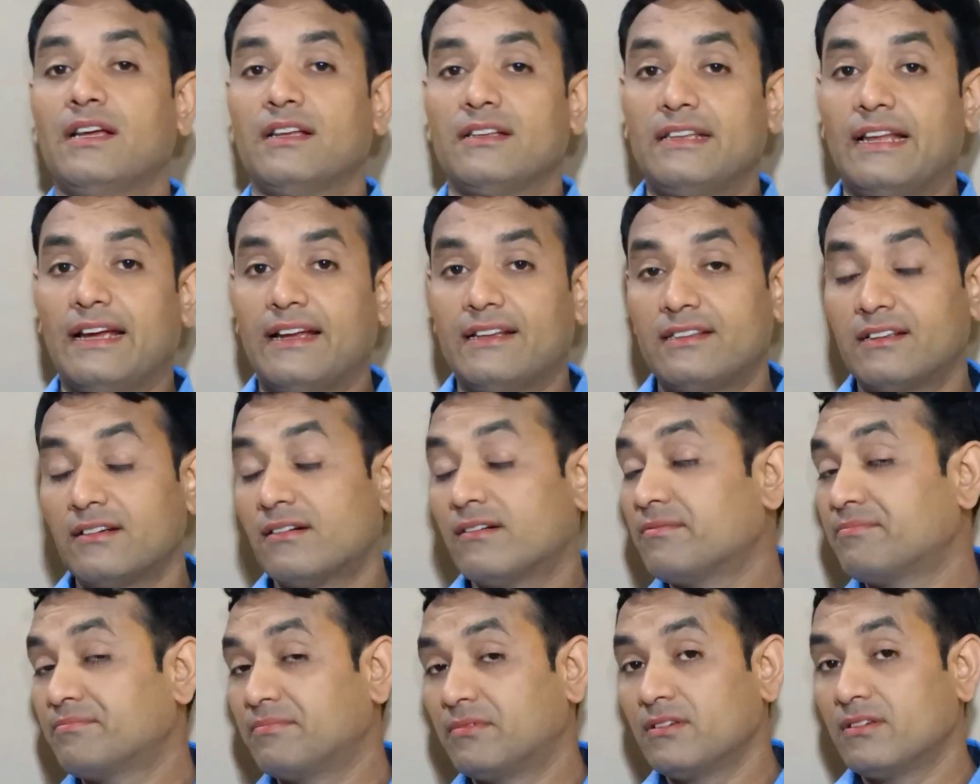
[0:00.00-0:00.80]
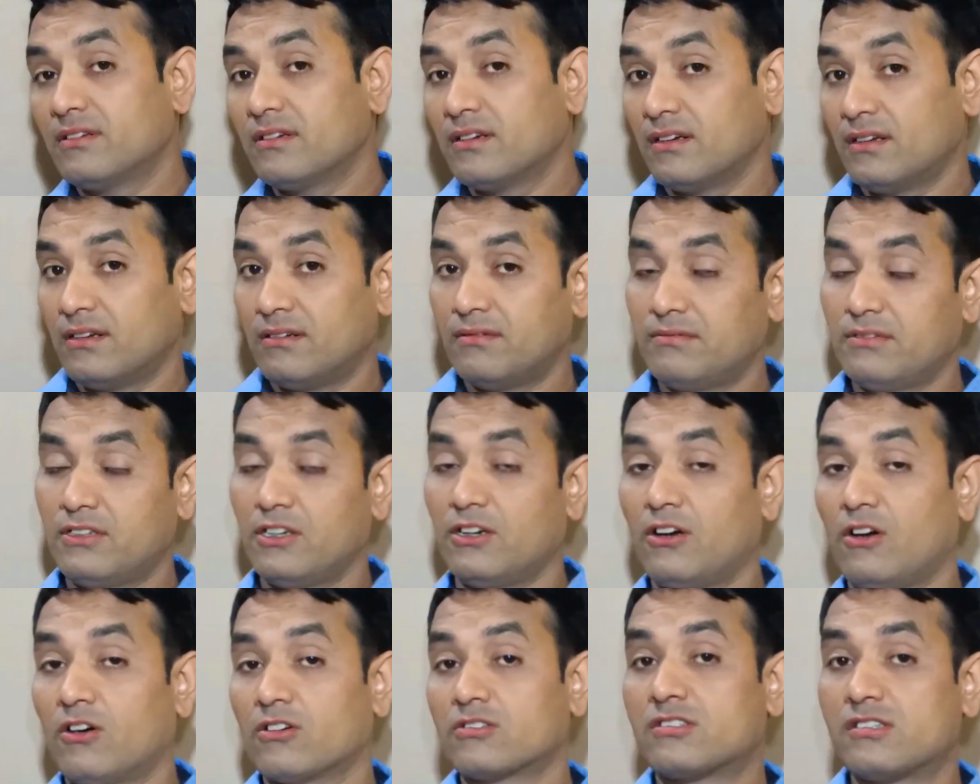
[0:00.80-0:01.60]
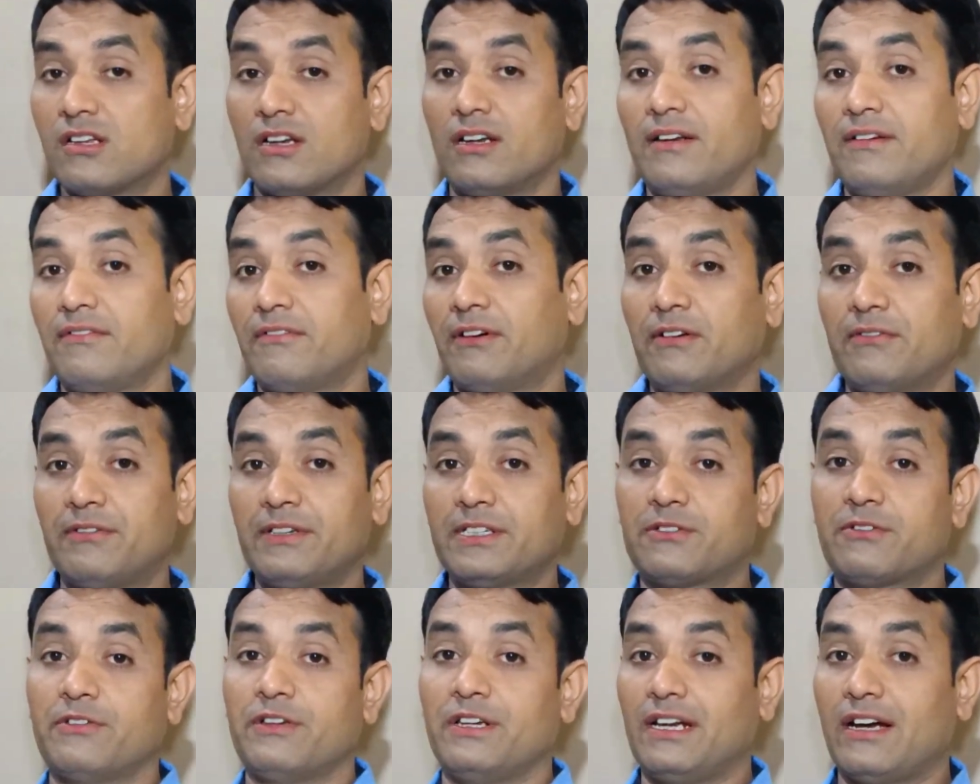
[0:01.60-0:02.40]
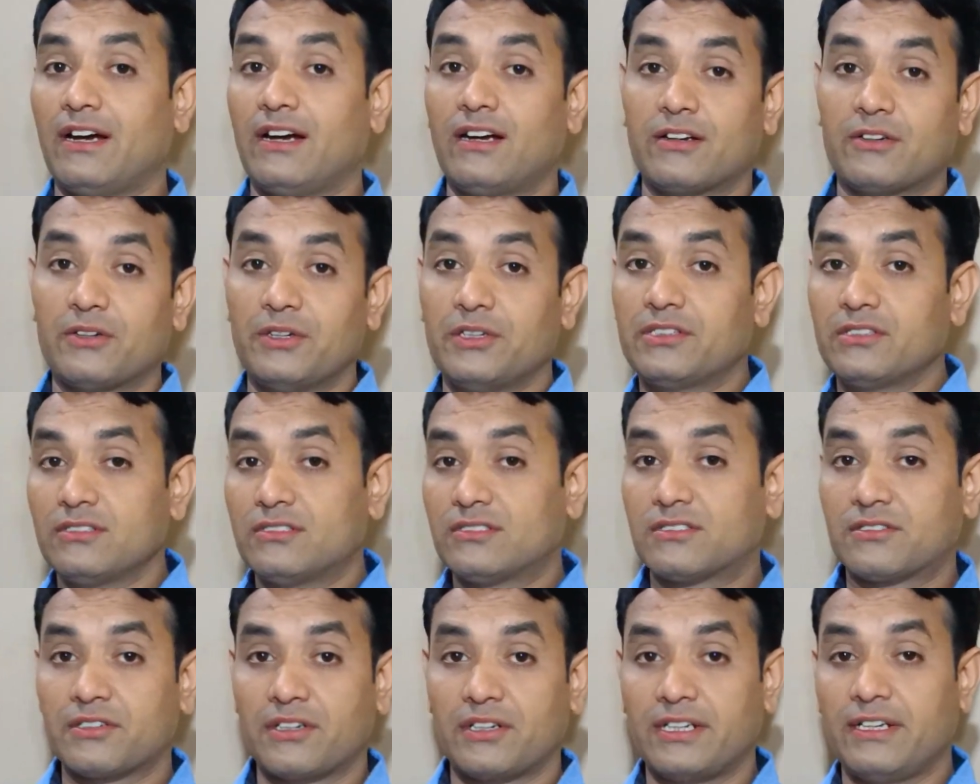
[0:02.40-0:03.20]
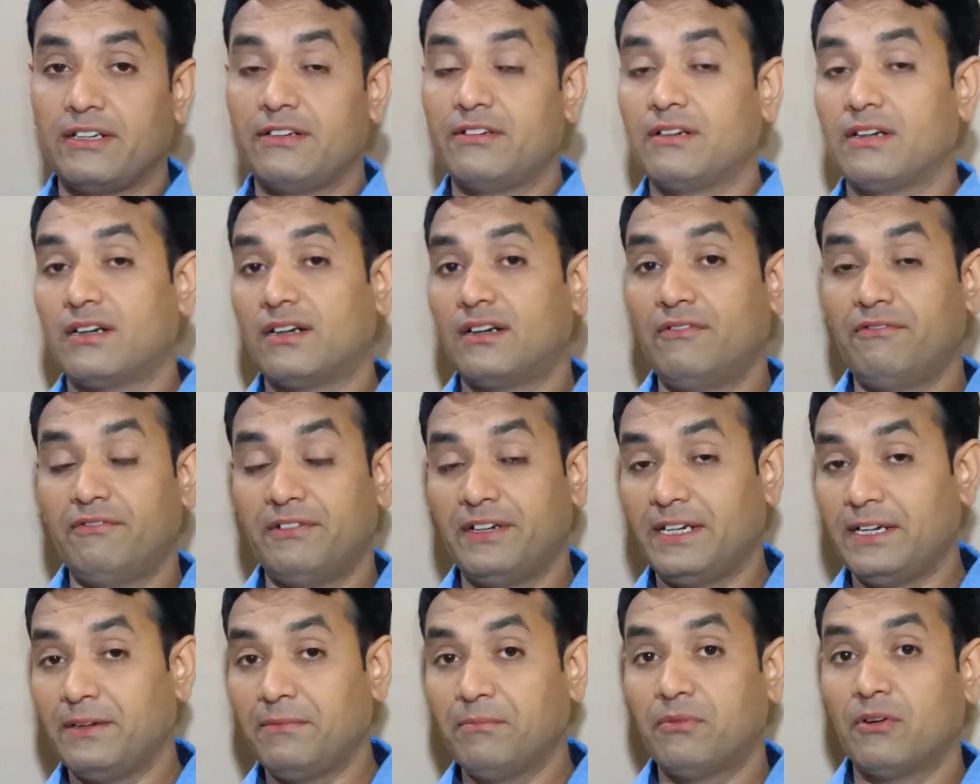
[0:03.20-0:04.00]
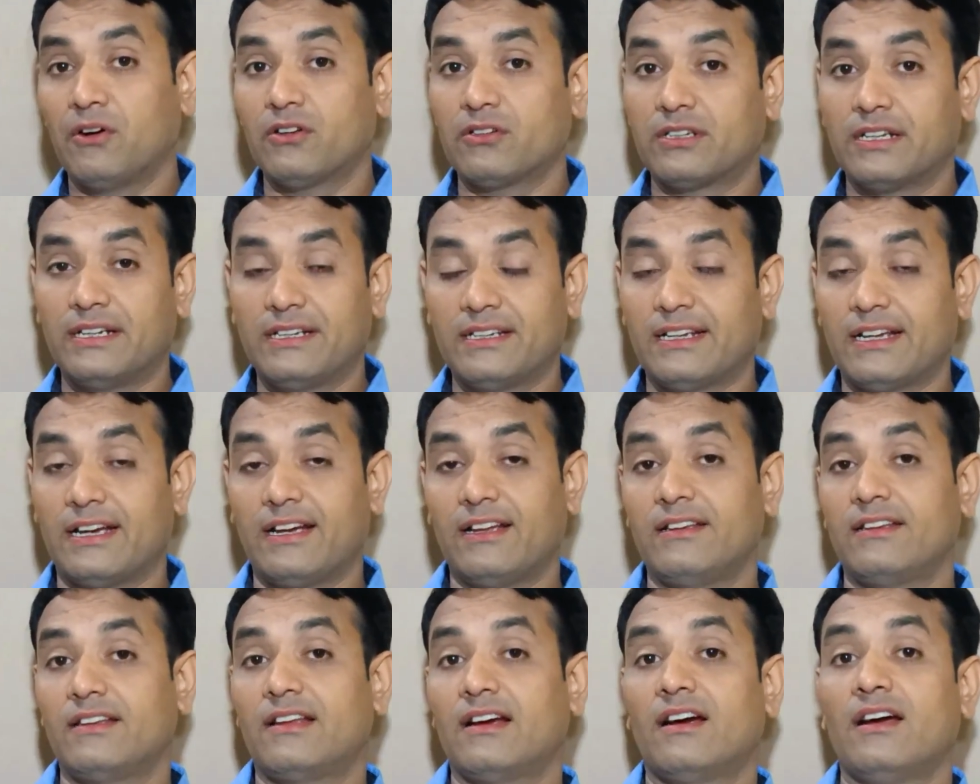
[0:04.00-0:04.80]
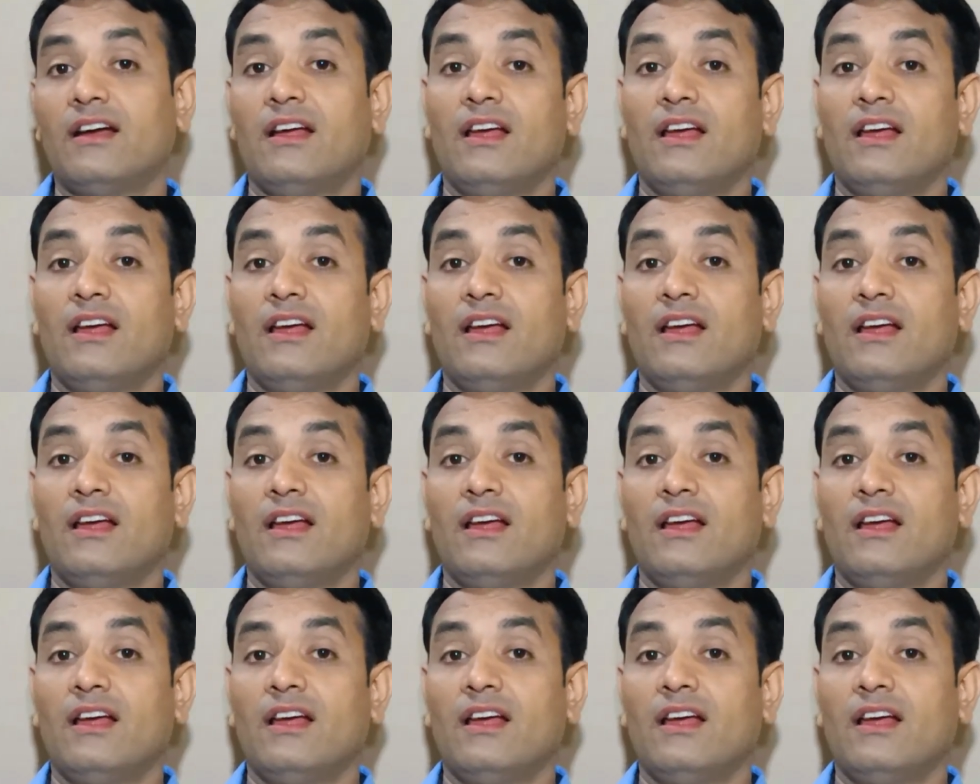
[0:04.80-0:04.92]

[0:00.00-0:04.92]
that the auxiliary verb which we are going to study are very important, and